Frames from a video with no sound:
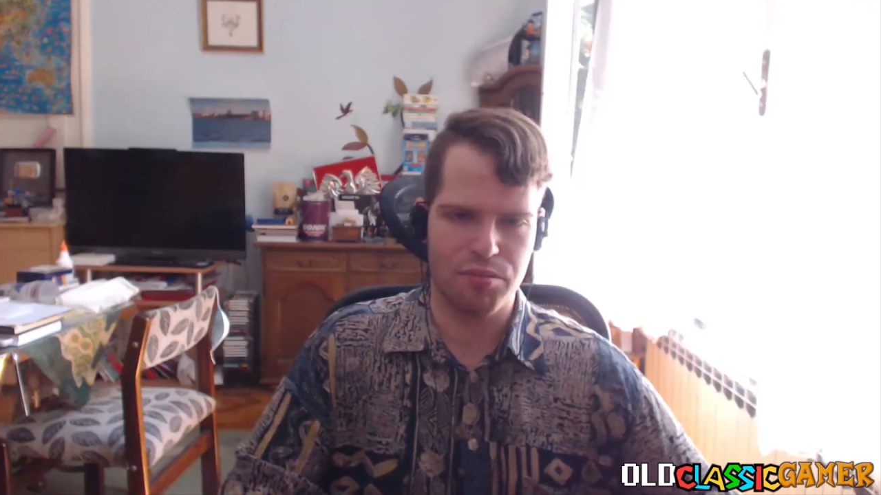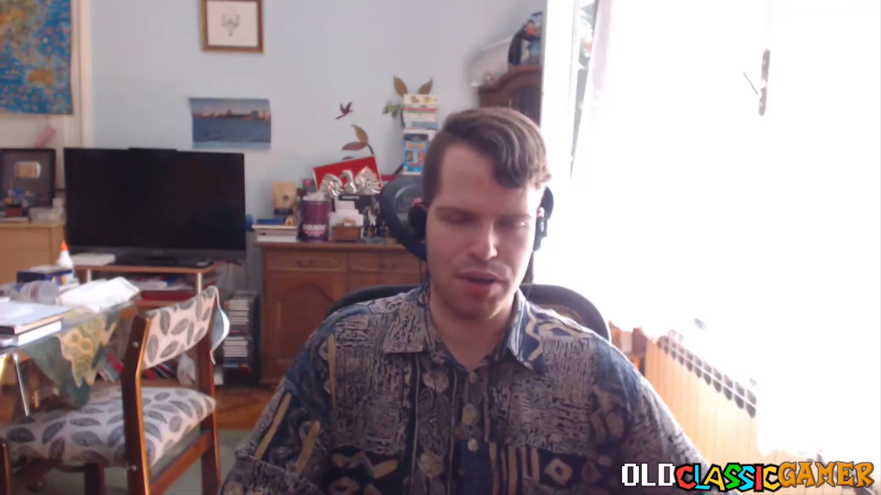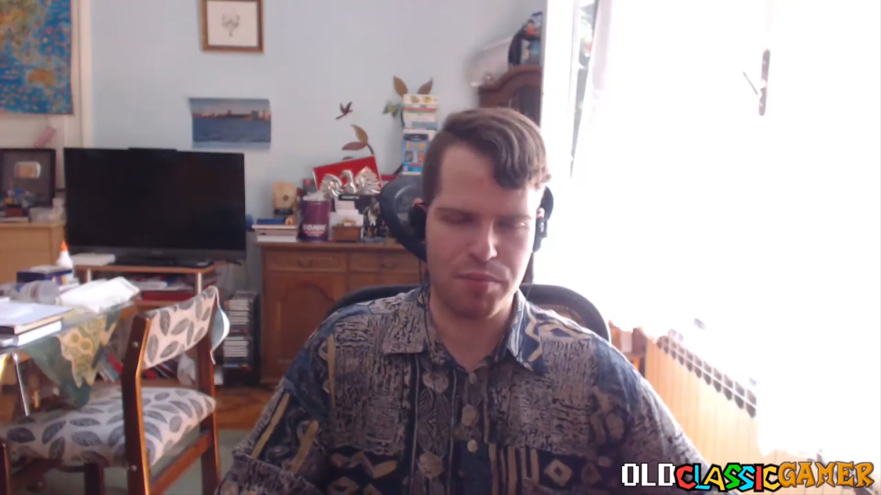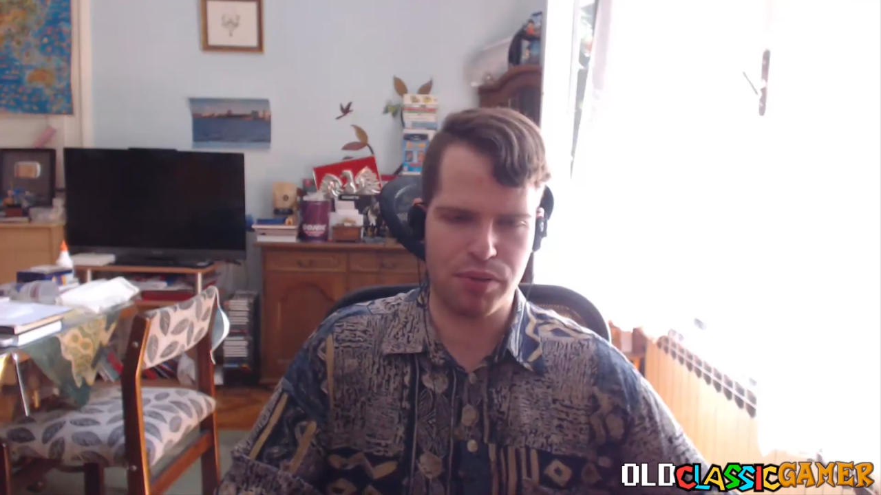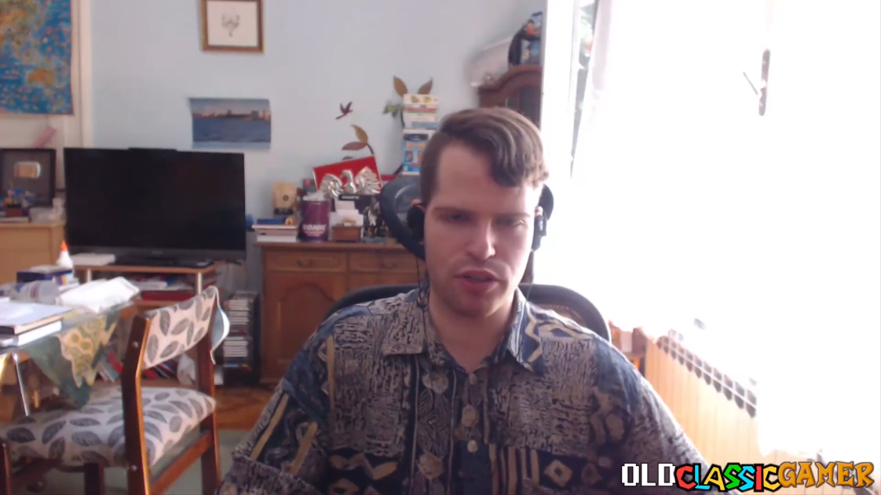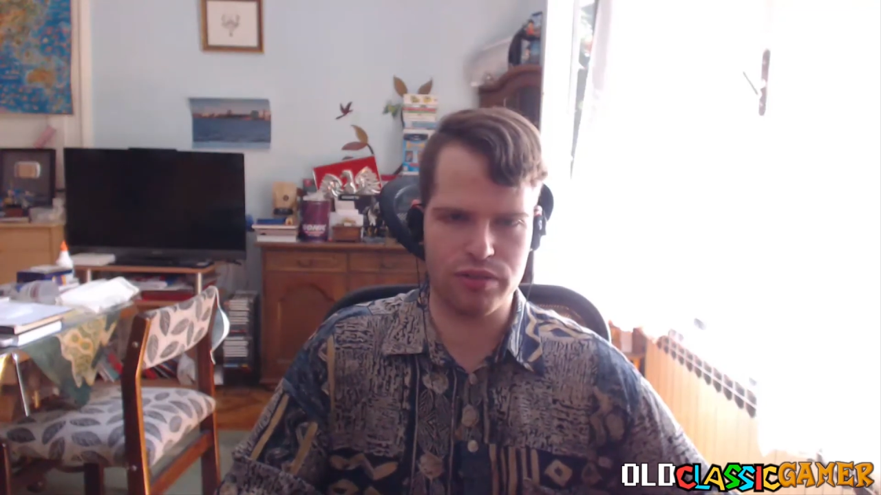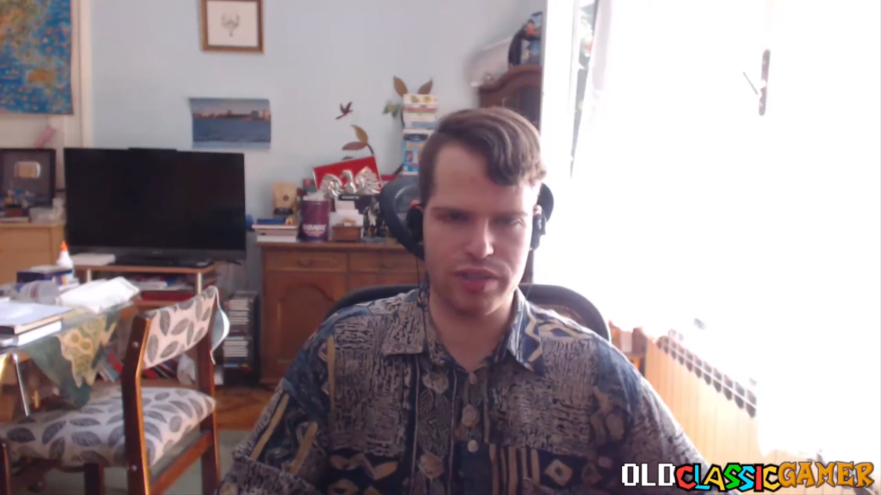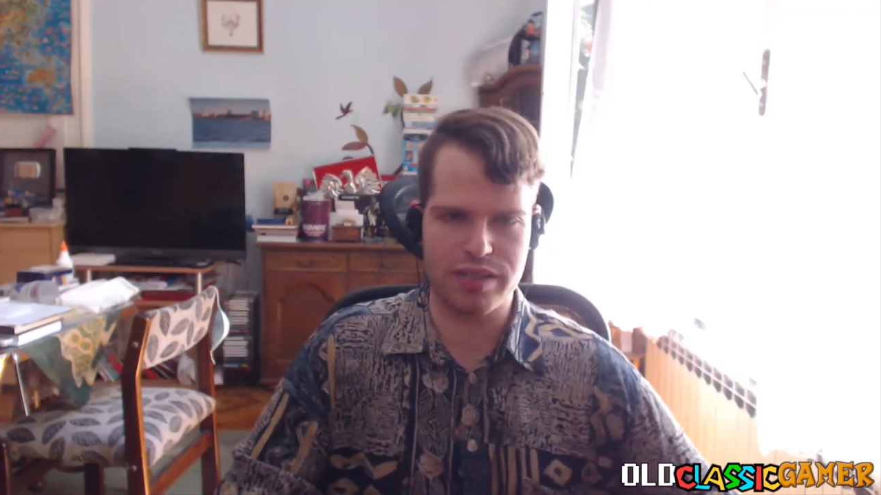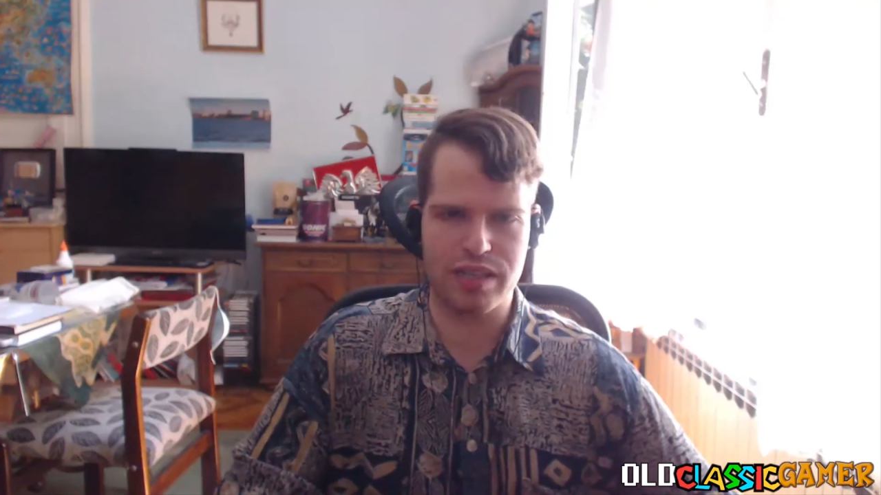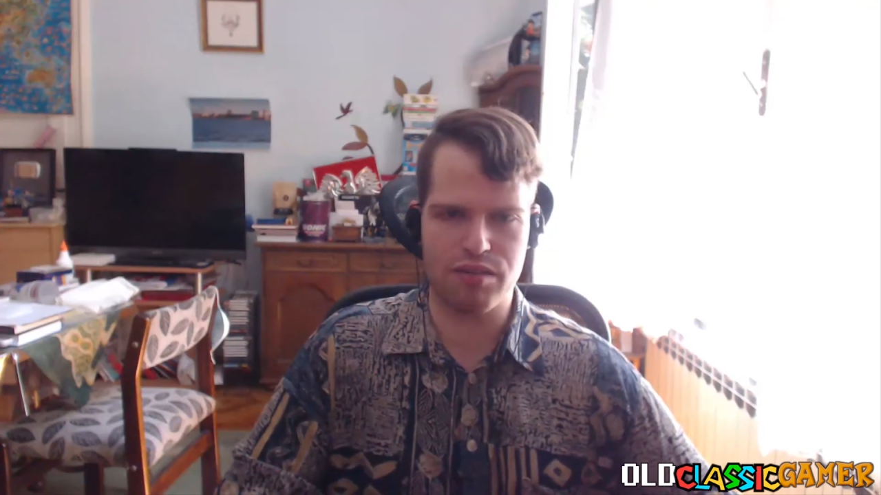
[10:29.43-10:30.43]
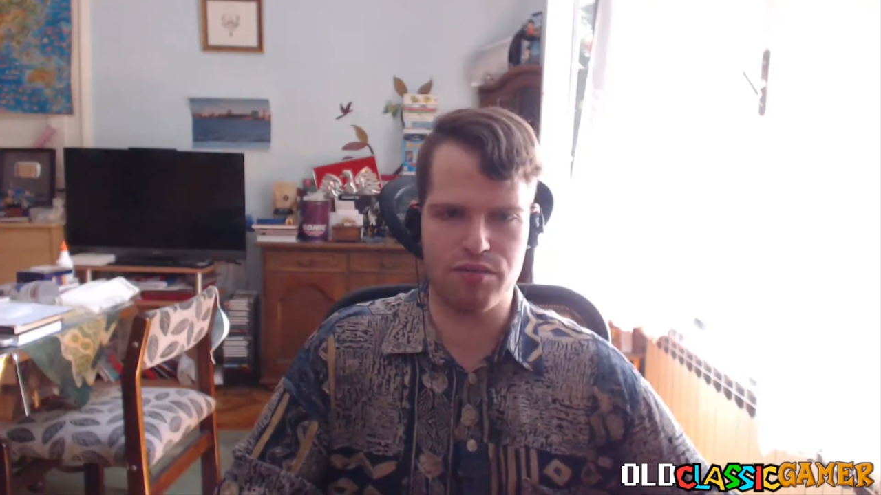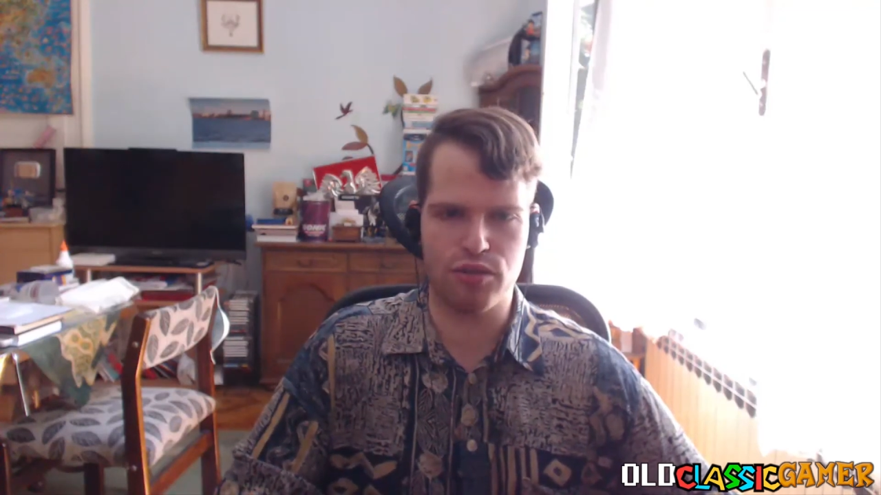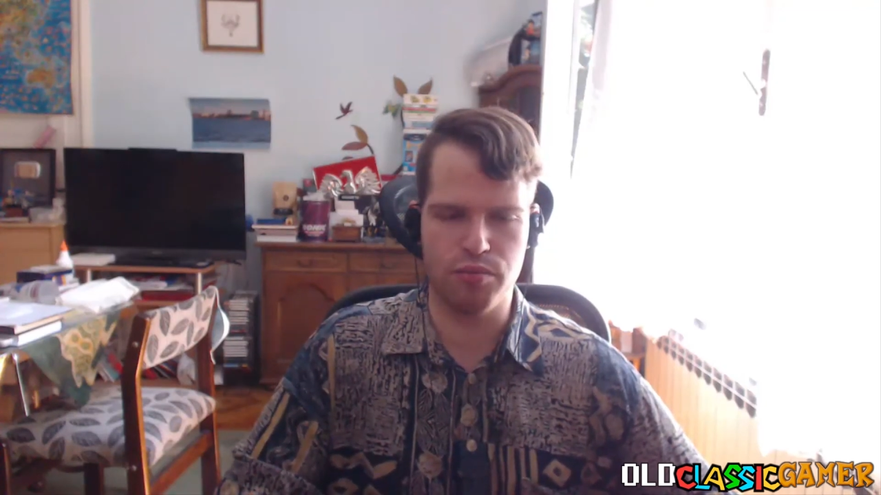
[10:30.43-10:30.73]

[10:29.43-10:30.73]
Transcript: people don't deserve to